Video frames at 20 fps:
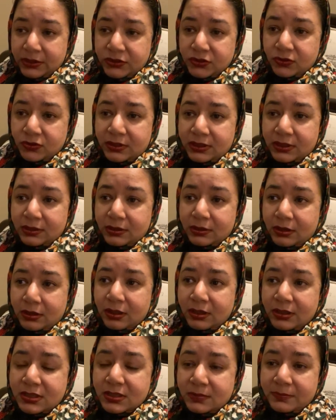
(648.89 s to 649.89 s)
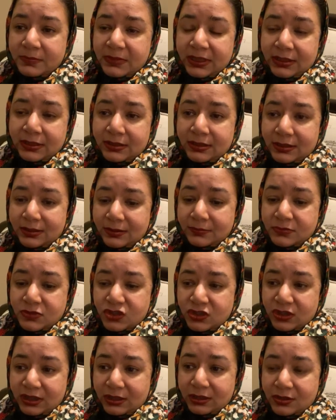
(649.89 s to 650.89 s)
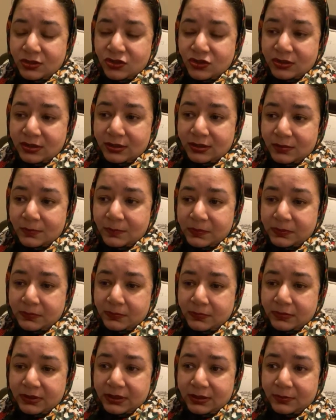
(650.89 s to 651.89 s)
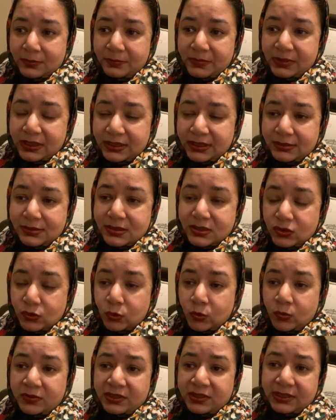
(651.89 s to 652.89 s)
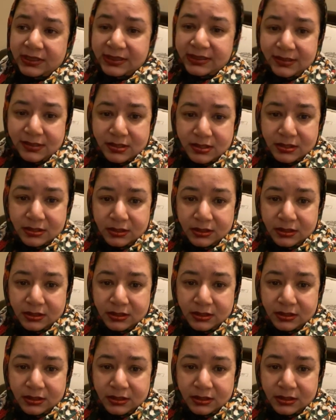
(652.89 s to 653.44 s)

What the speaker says: You cannot make them change their minds overnight.